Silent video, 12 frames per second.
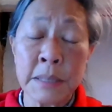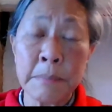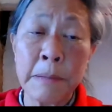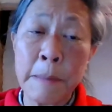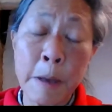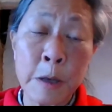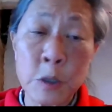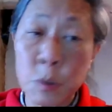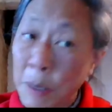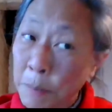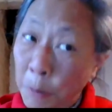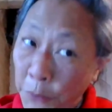simply because
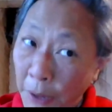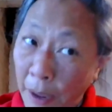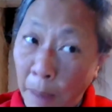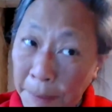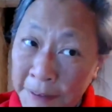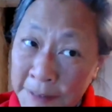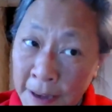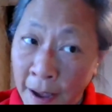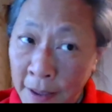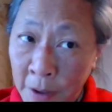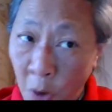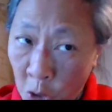people up and
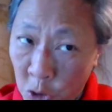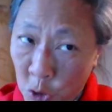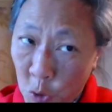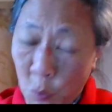die on you.